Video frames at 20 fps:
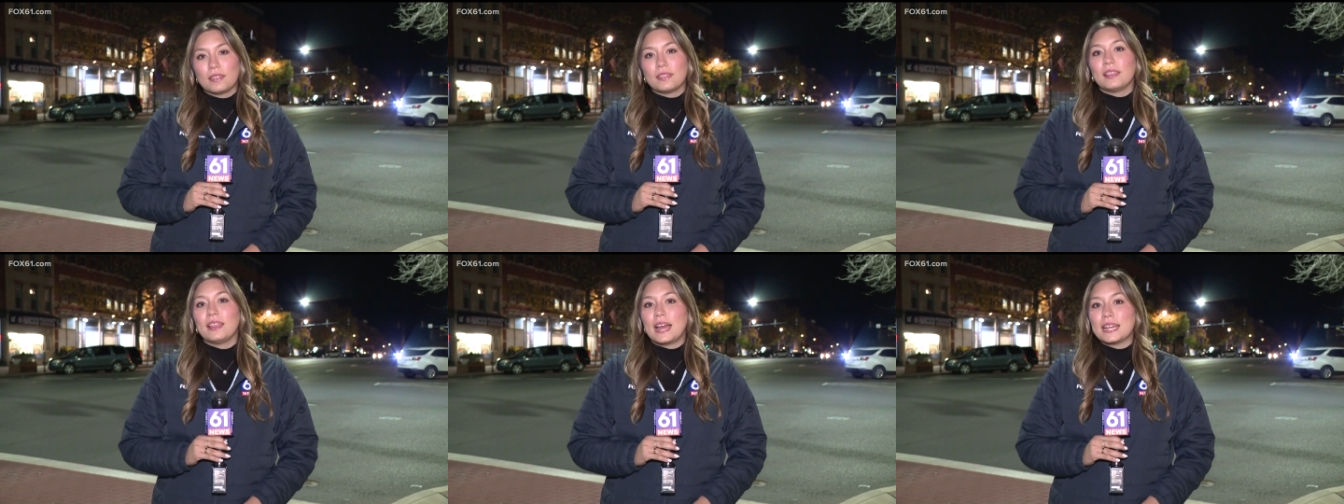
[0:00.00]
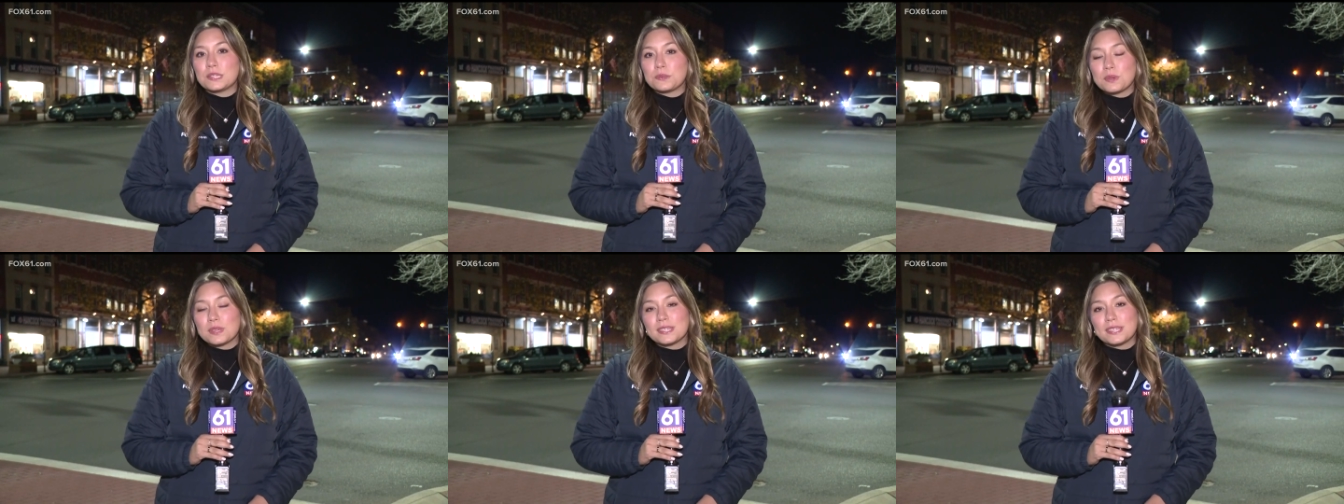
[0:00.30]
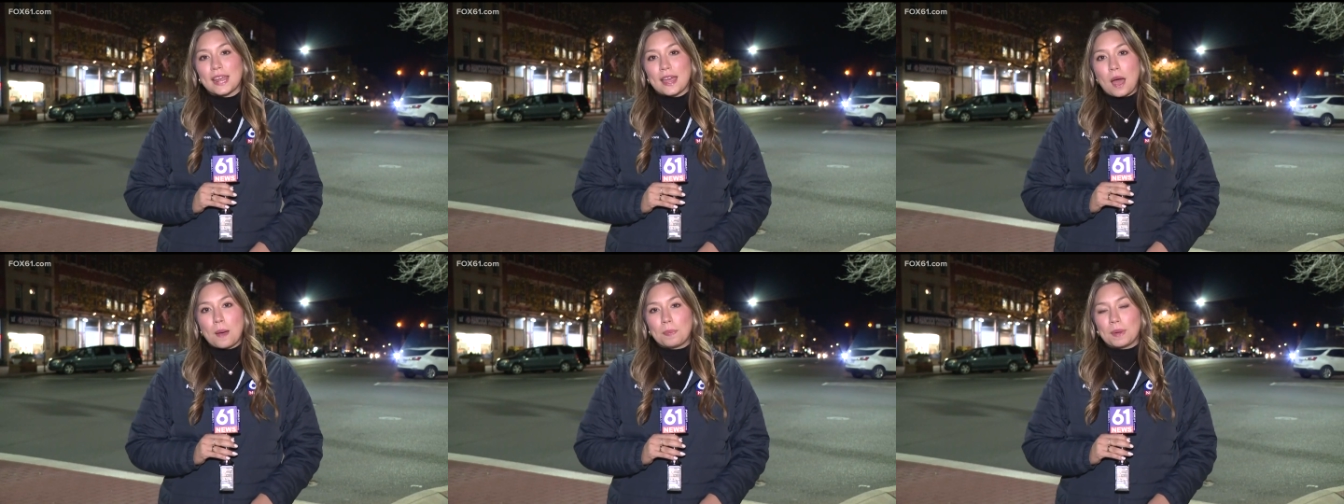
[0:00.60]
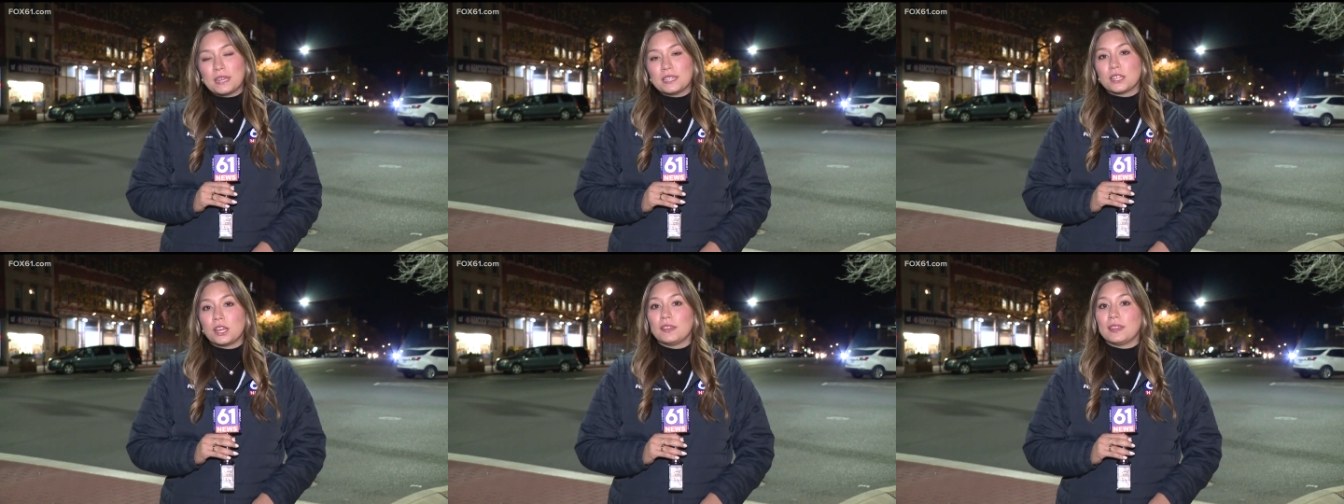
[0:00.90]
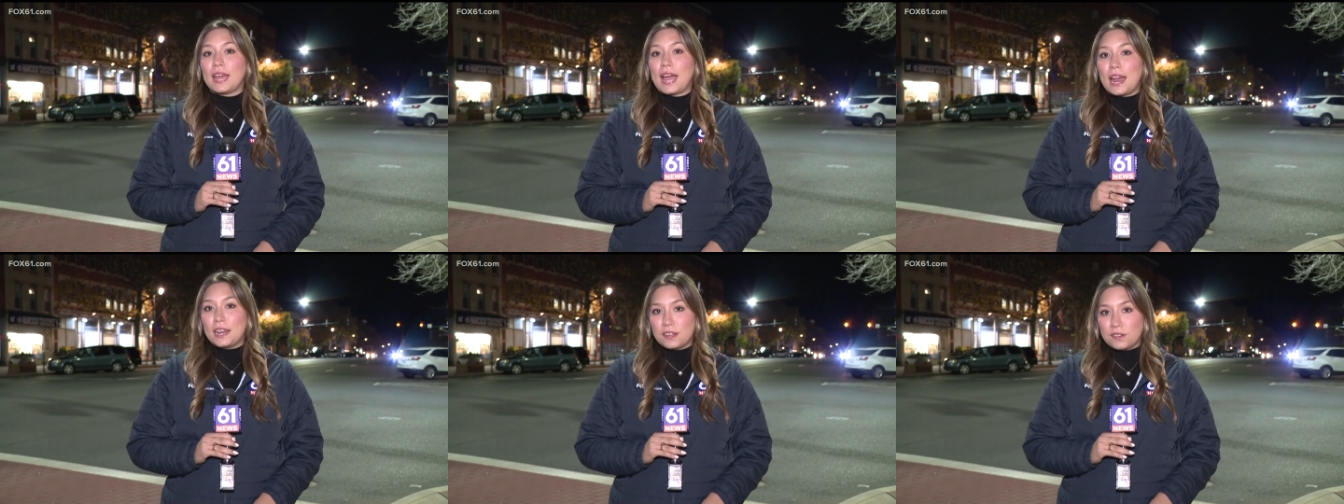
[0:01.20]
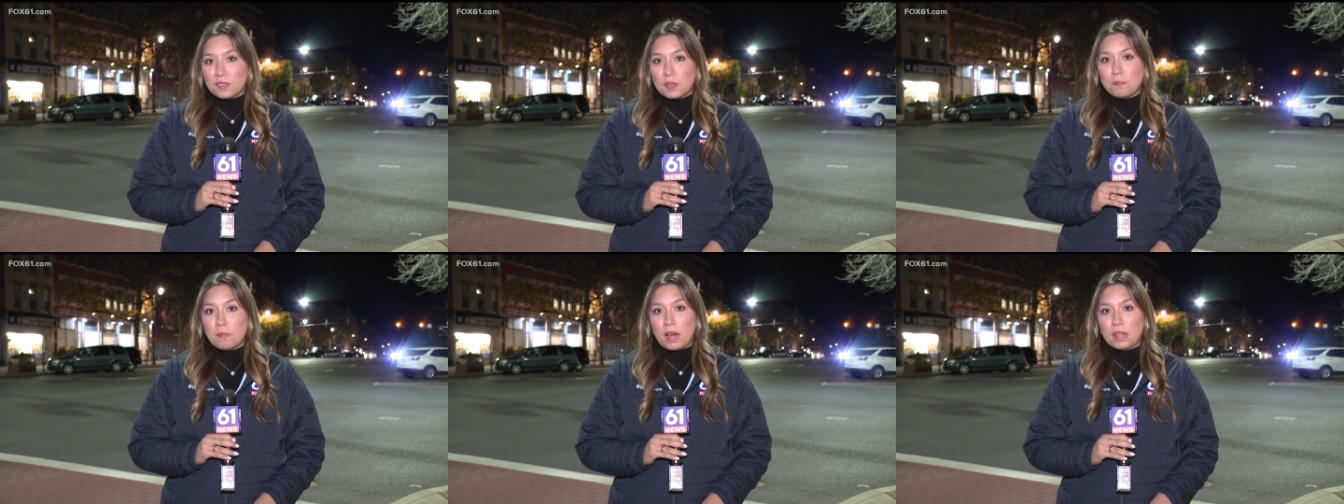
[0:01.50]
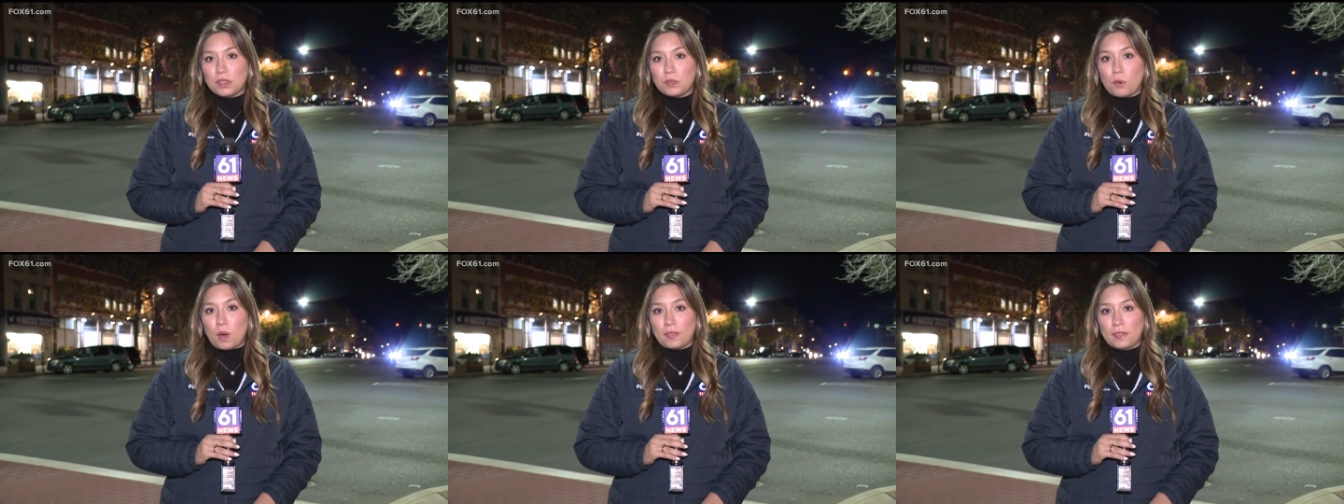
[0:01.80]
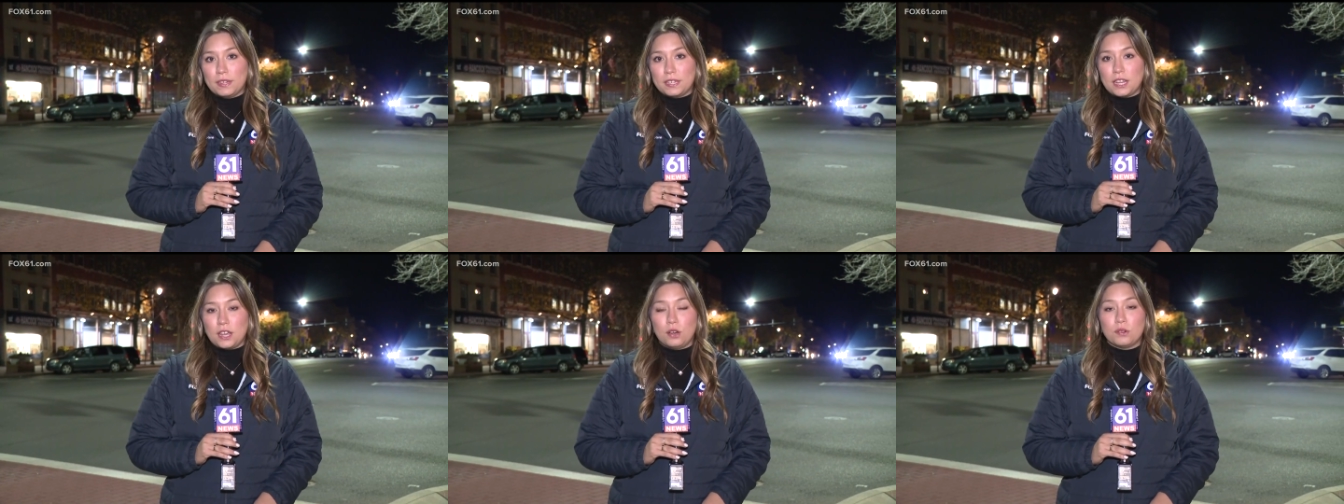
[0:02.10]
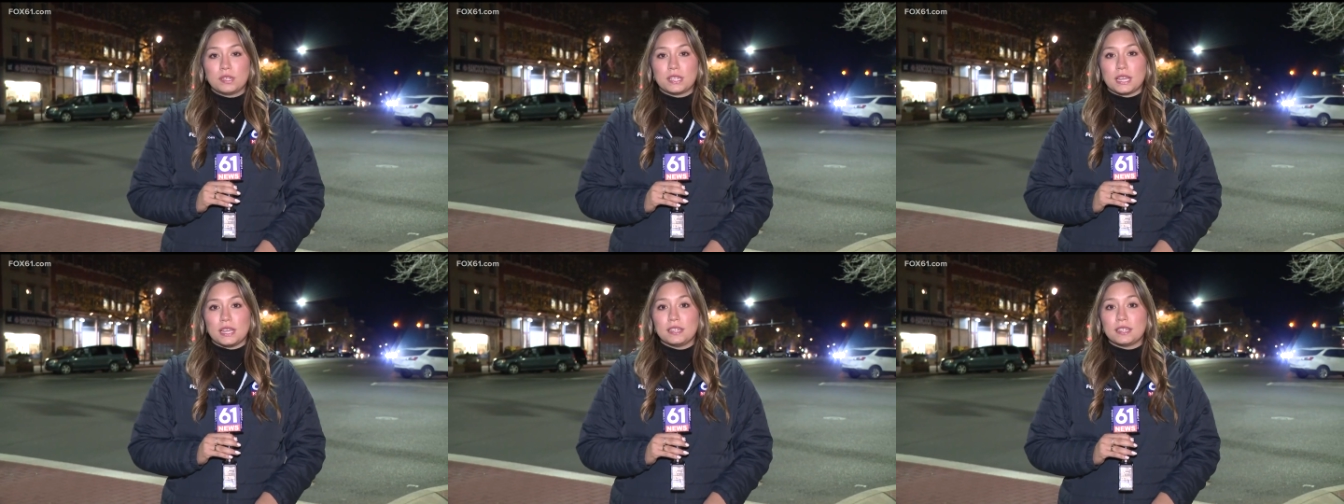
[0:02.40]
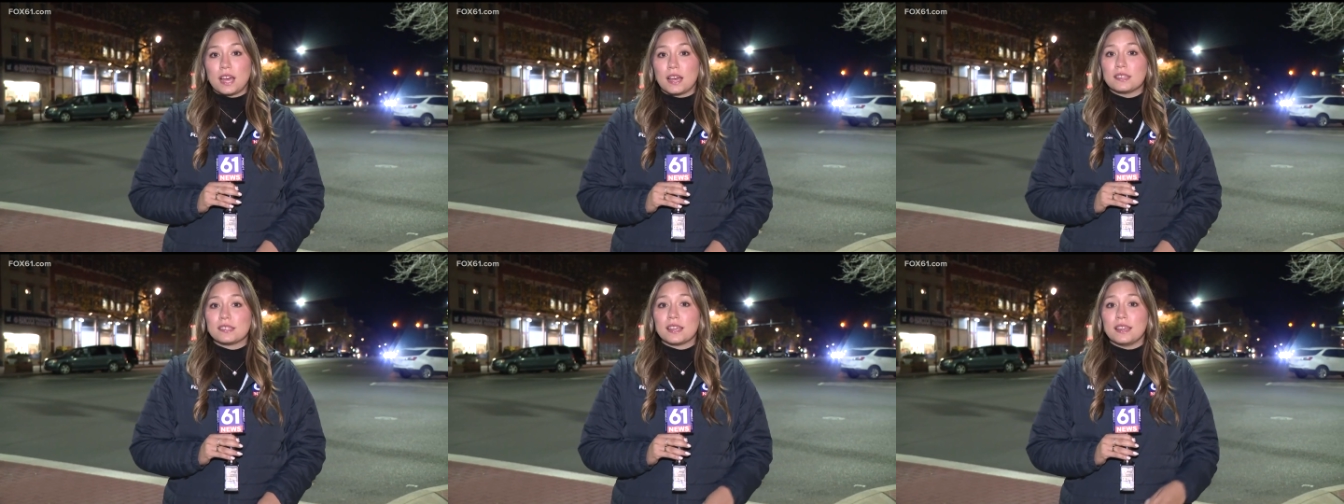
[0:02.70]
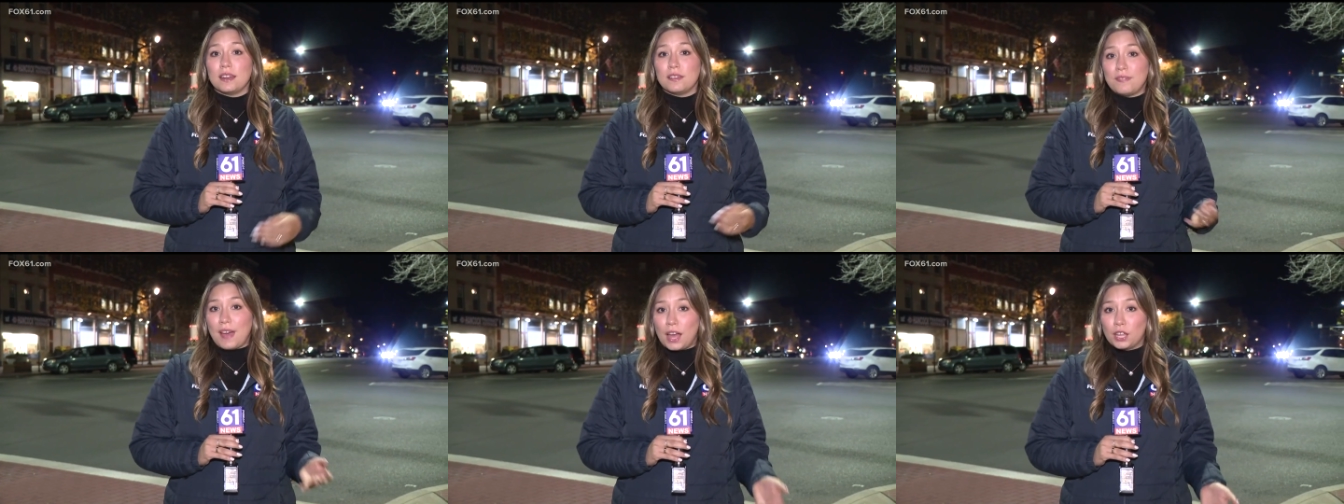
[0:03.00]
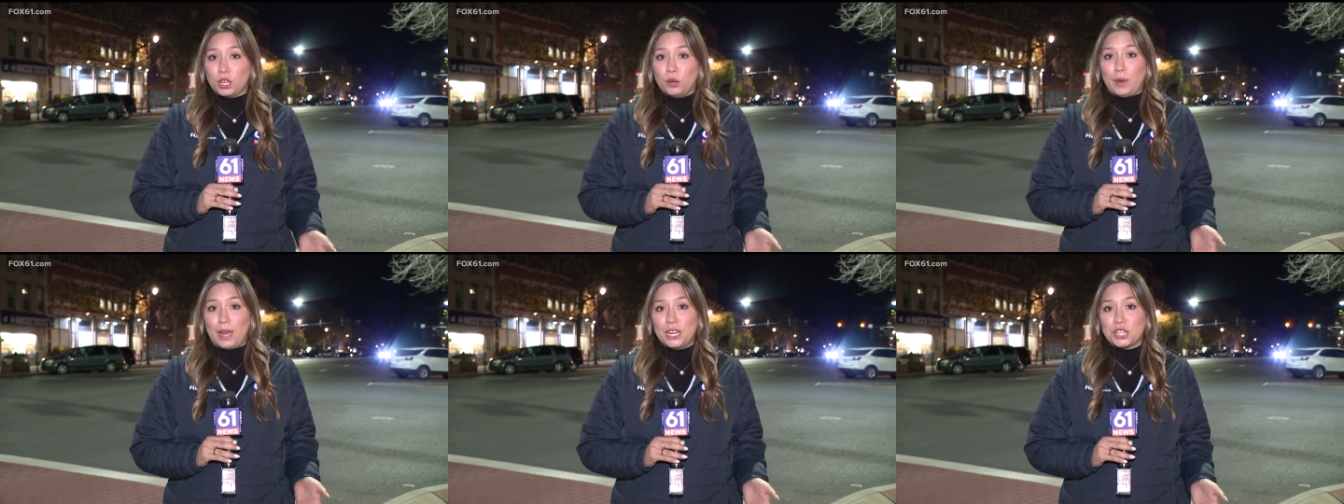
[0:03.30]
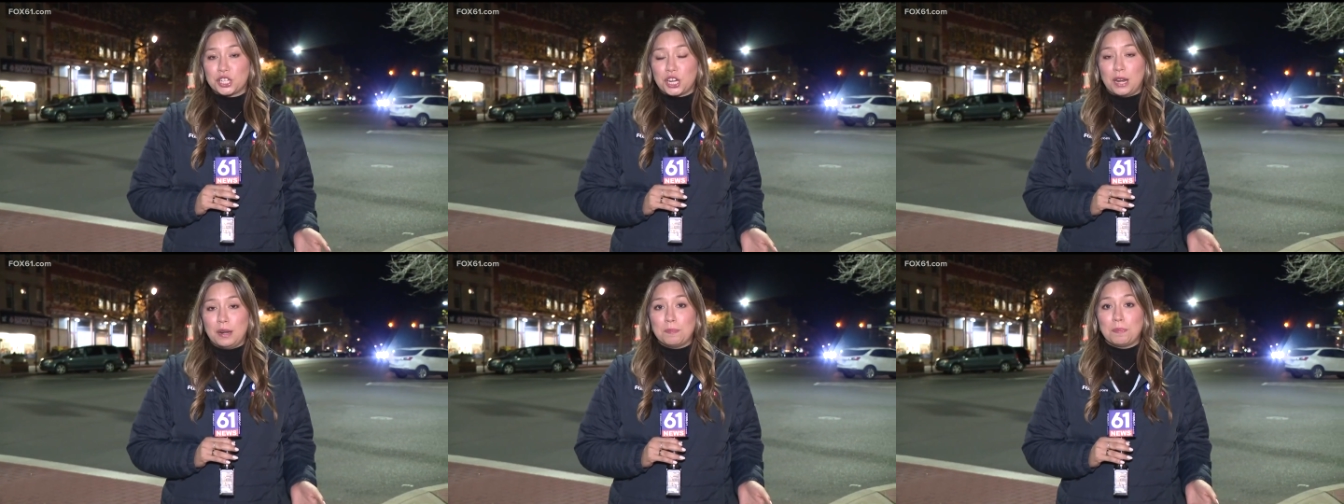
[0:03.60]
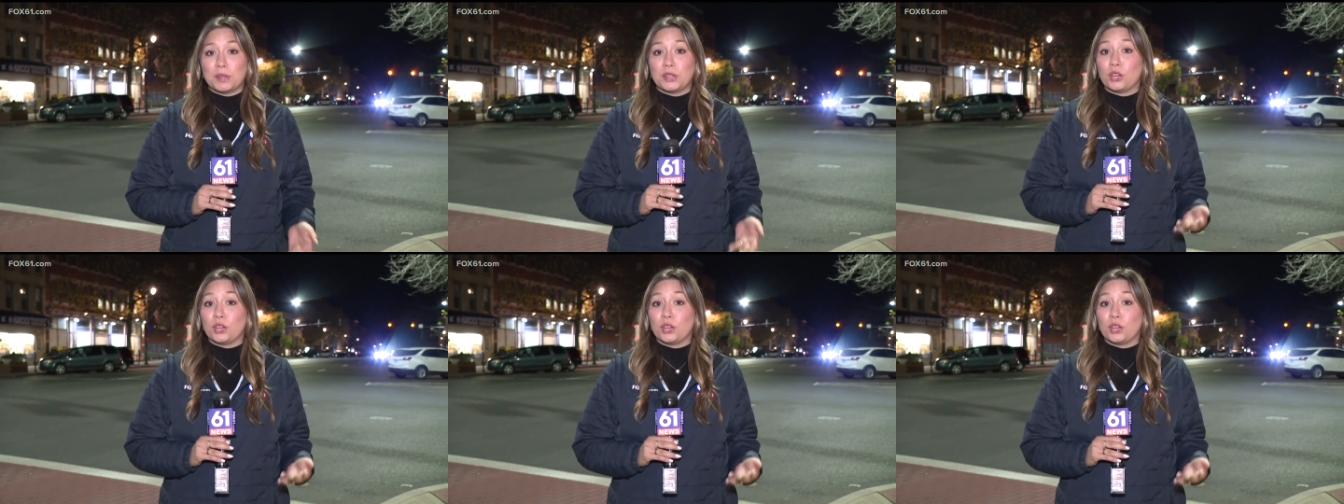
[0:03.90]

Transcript: The lights will stay up until the end of the month while the DOT does an evaluation,